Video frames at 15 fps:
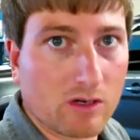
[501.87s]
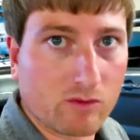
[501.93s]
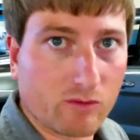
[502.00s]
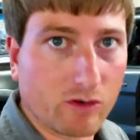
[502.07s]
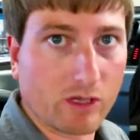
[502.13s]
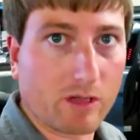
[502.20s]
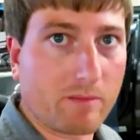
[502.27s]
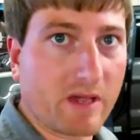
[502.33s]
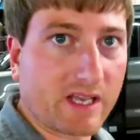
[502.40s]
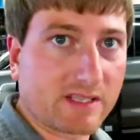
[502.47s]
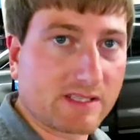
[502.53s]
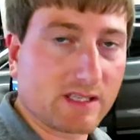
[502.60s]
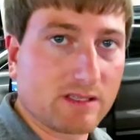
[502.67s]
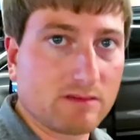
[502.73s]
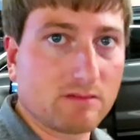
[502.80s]
really
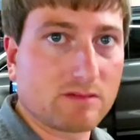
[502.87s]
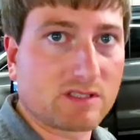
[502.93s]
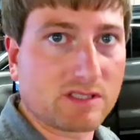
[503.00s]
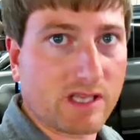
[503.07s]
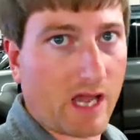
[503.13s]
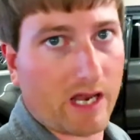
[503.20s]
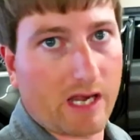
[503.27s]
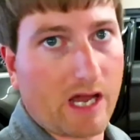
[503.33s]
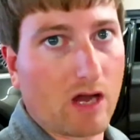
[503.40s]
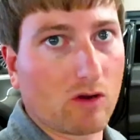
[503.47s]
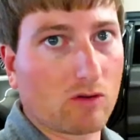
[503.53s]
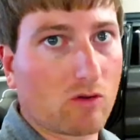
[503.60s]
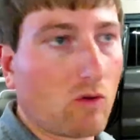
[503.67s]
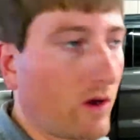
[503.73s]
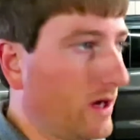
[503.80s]
makes it stand
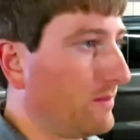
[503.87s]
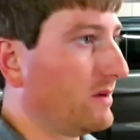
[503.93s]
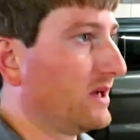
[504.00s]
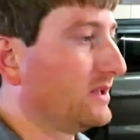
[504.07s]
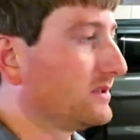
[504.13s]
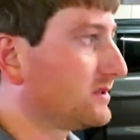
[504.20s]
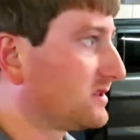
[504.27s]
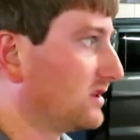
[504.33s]
out quite a bit.